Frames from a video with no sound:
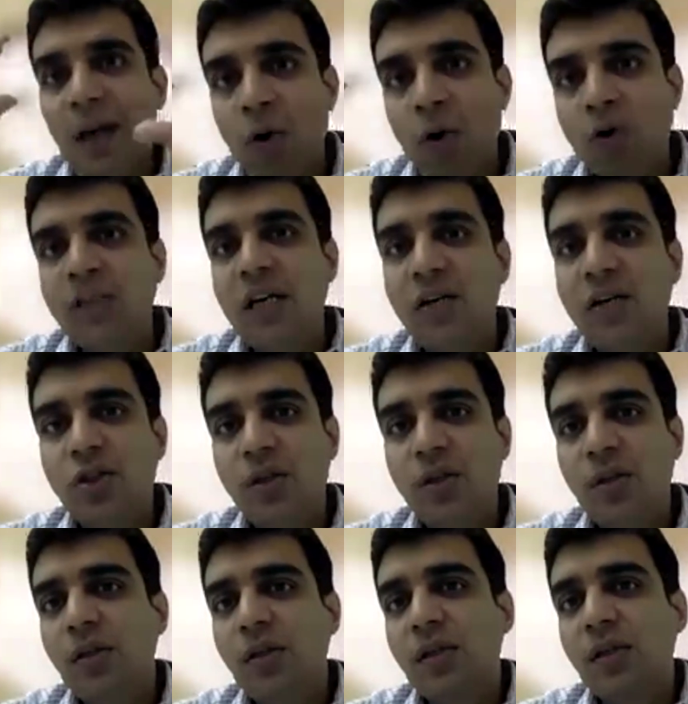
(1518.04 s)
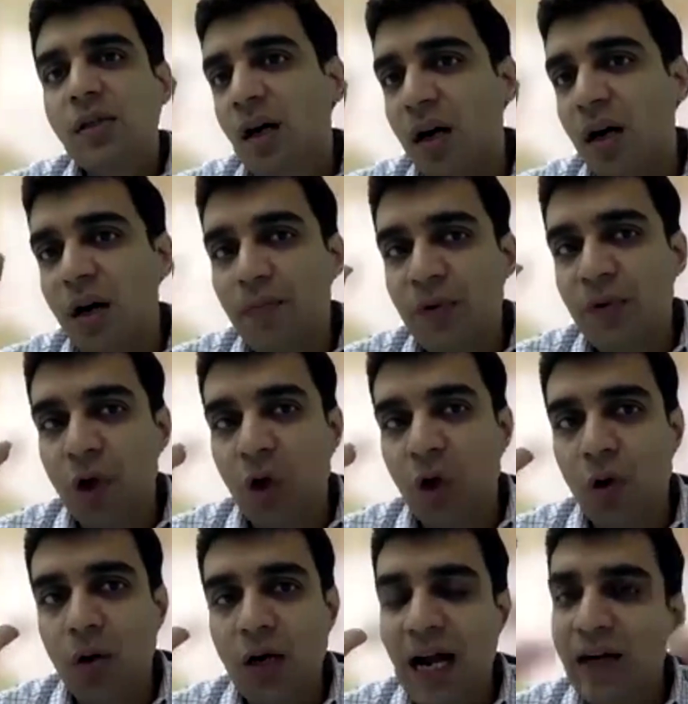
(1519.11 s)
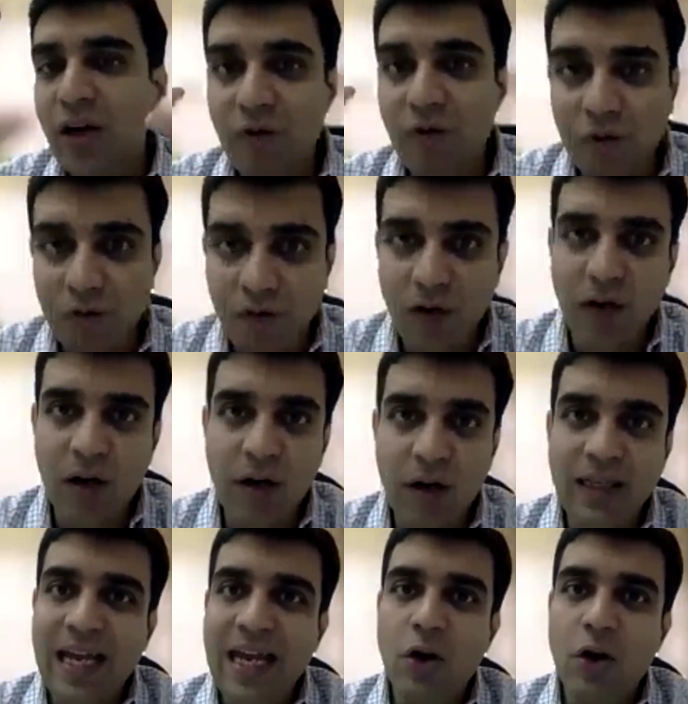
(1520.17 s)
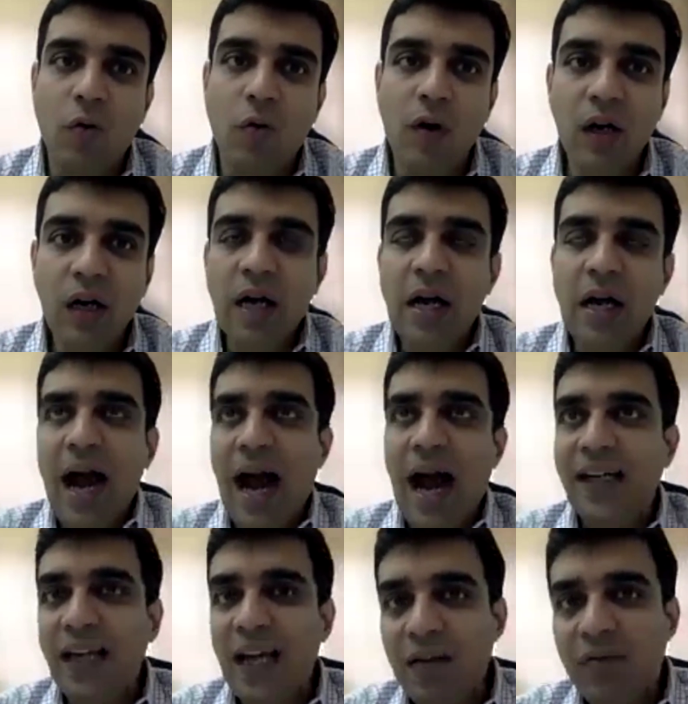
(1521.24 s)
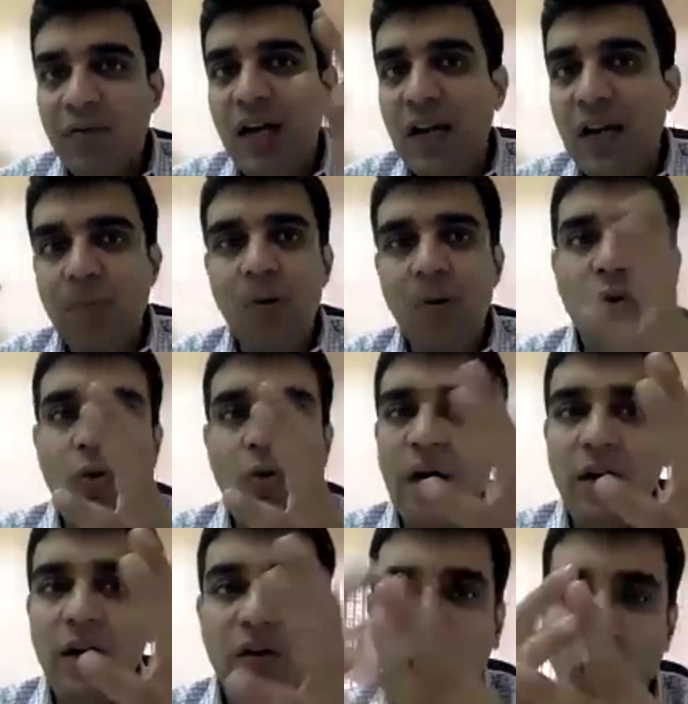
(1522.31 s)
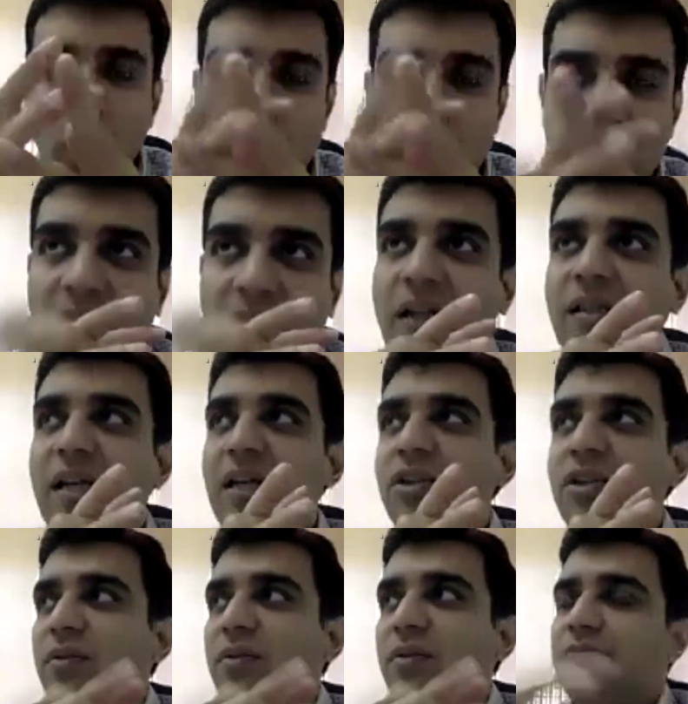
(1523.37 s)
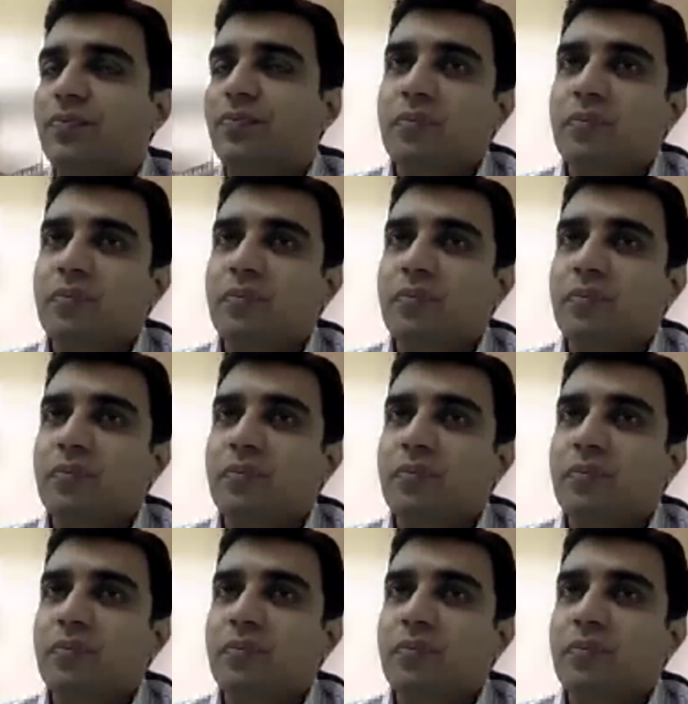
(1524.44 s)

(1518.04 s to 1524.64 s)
negotiations, kind of take over, and then we are able to kind of close the transaction.